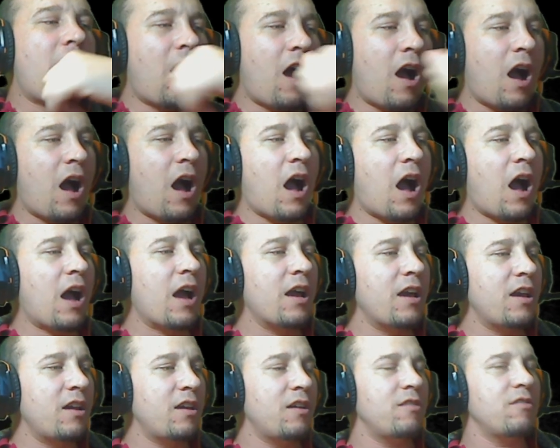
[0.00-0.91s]

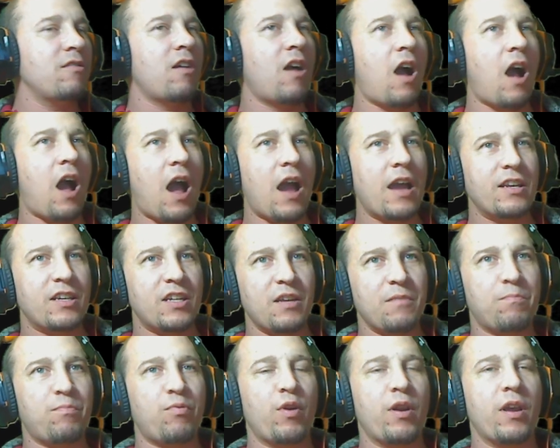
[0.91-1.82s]
I
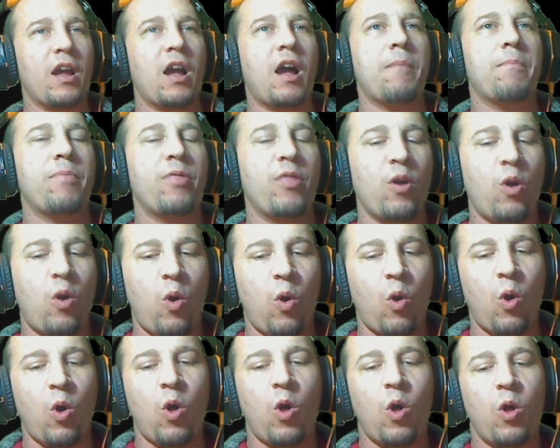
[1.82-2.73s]
did bring up the
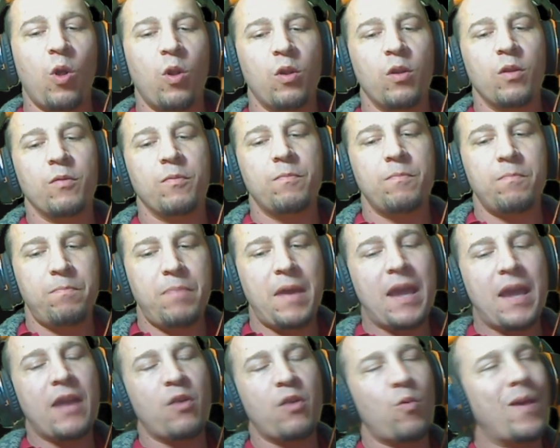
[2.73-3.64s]
whole
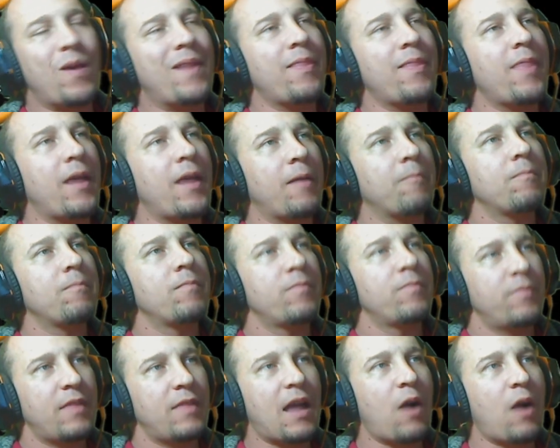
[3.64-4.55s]
pay to win thing.
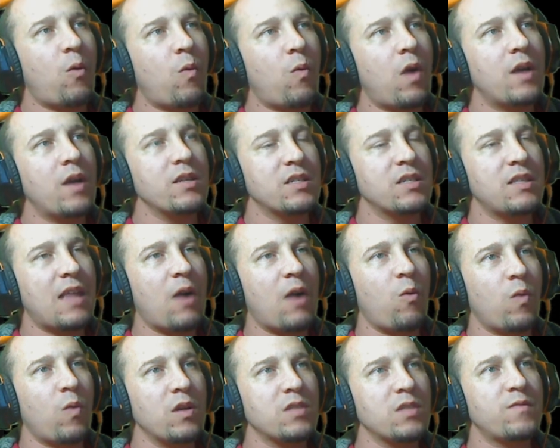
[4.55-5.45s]
That was
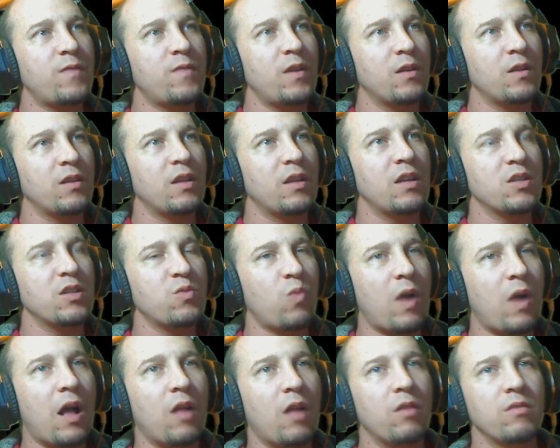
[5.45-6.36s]
fielded as
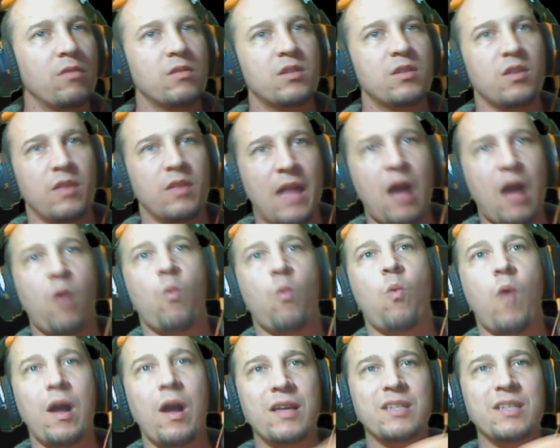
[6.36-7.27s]
well. So that
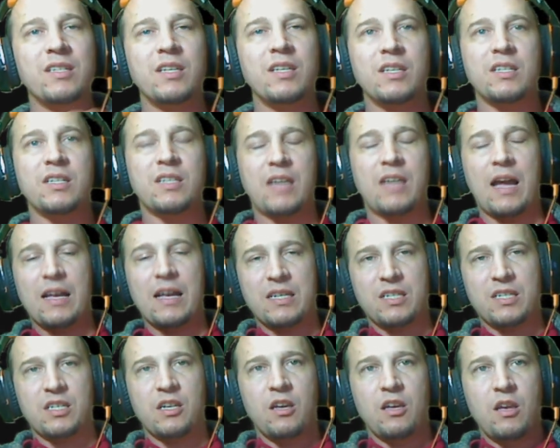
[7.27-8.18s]
was
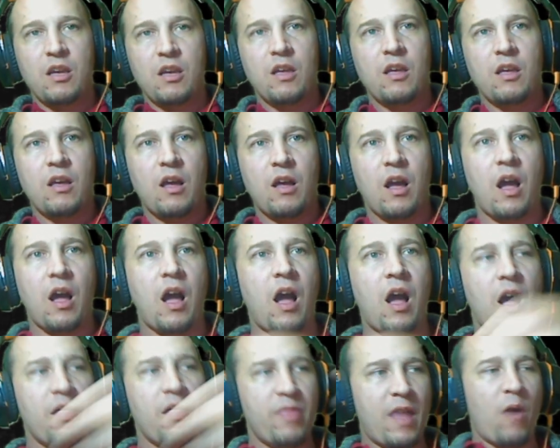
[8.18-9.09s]
discussed.
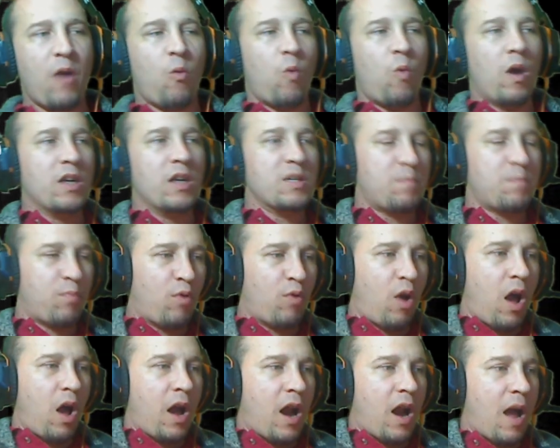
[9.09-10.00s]
That was
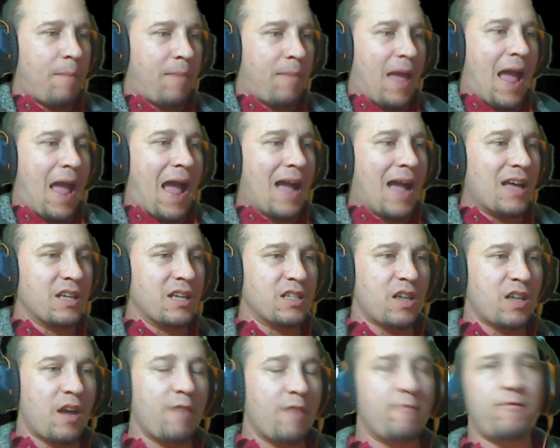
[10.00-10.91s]
brought up as
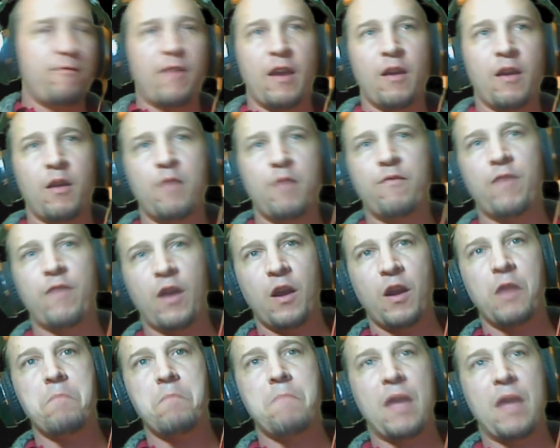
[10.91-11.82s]
a very,
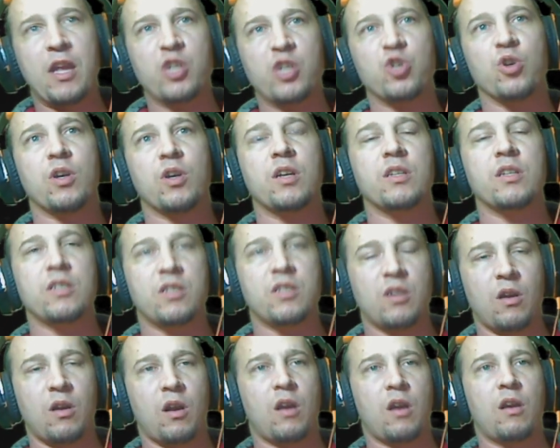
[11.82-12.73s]
very major
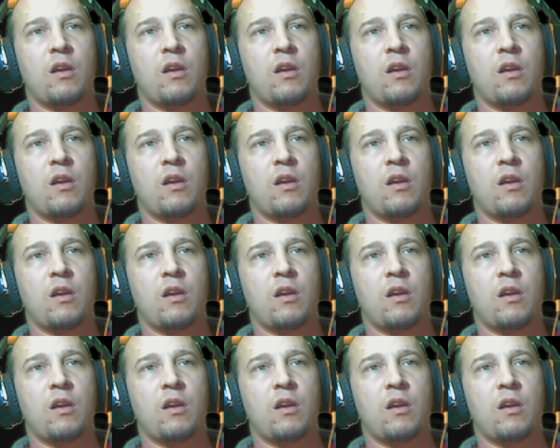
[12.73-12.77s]
concern.